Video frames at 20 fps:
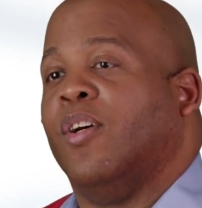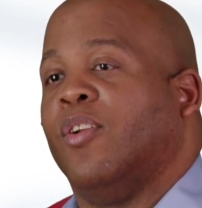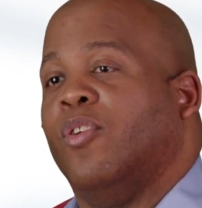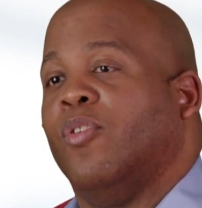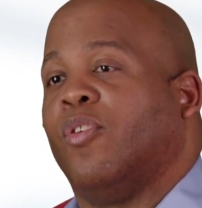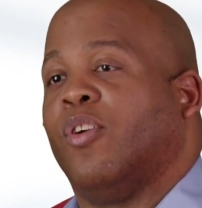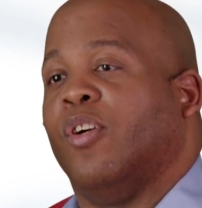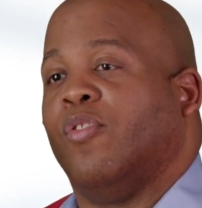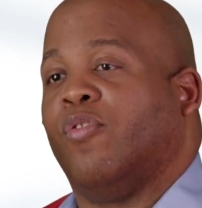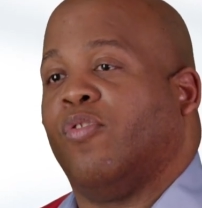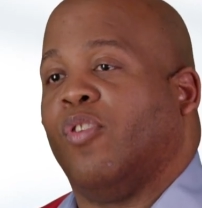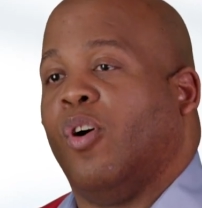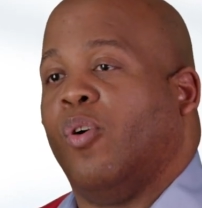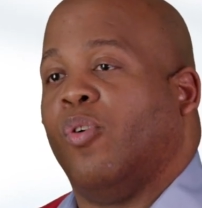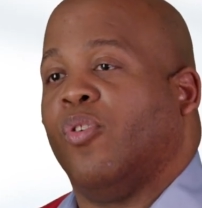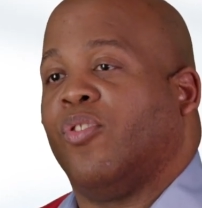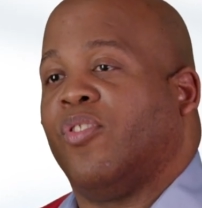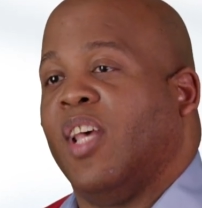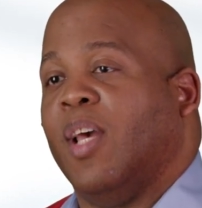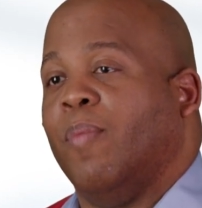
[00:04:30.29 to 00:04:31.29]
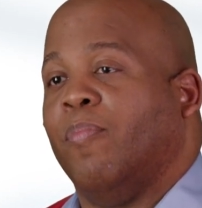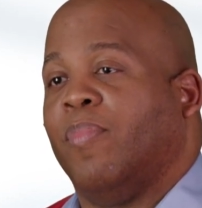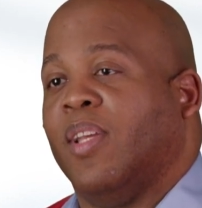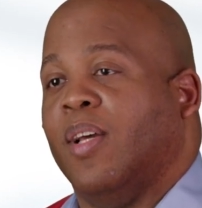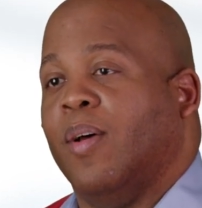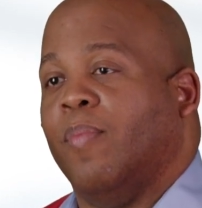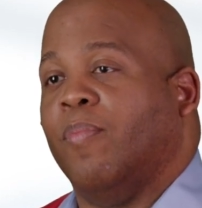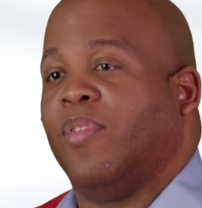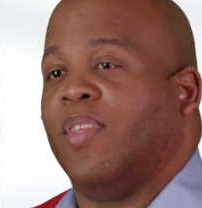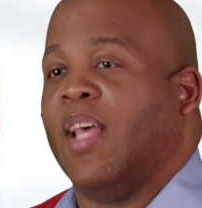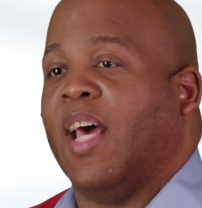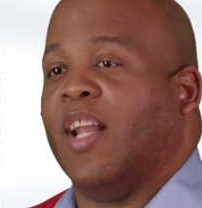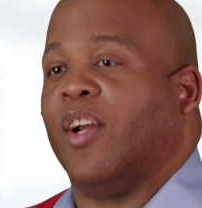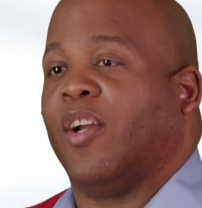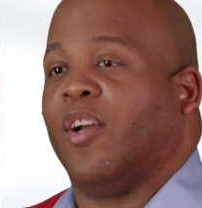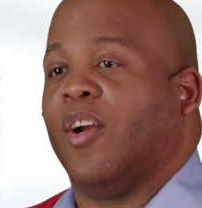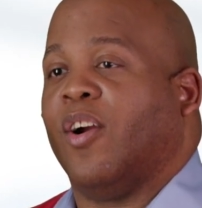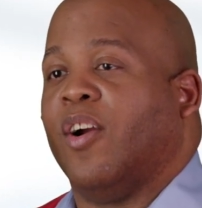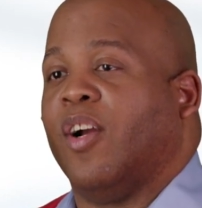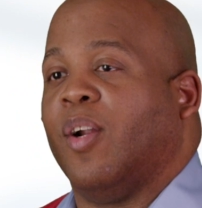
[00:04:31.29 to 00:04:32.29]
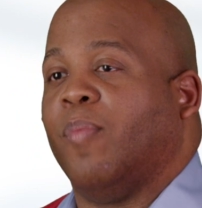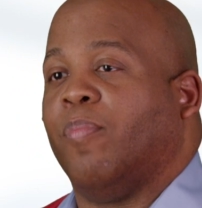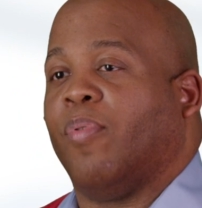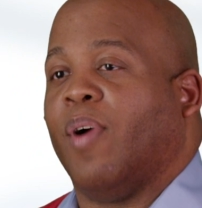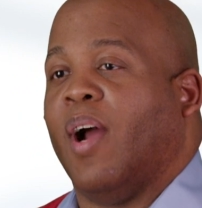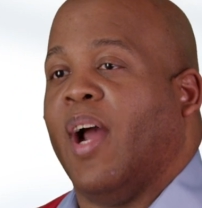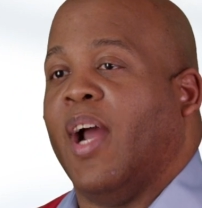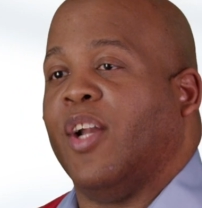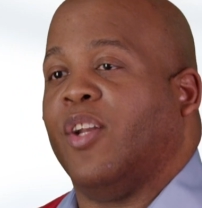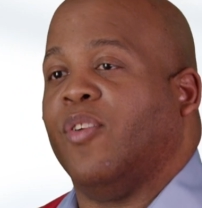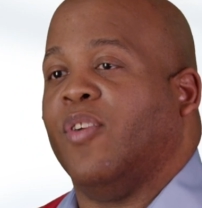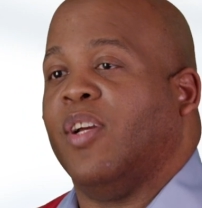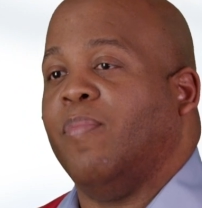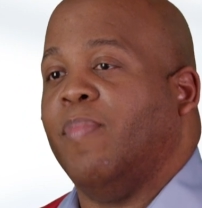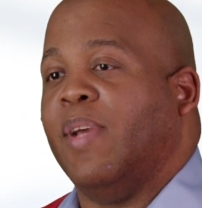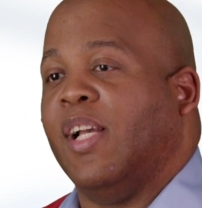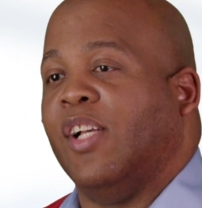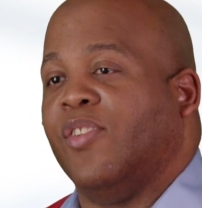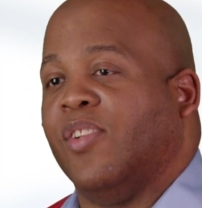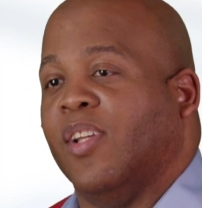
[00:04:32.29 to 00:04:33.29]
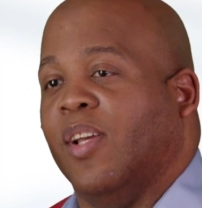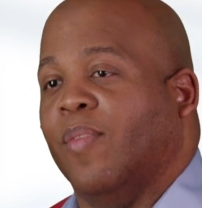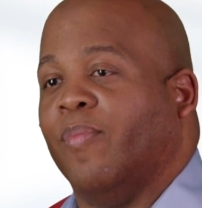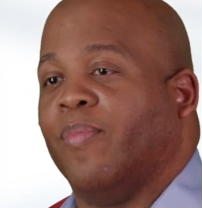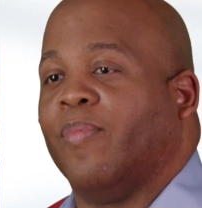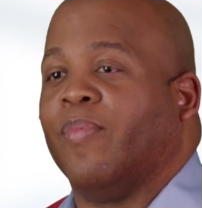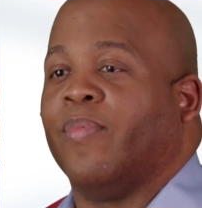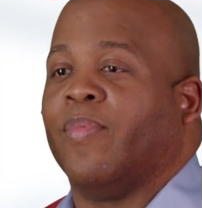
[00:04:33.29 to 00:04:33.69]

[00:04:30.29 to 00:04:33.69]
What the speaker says: to control symptoms that occurred prior to admission.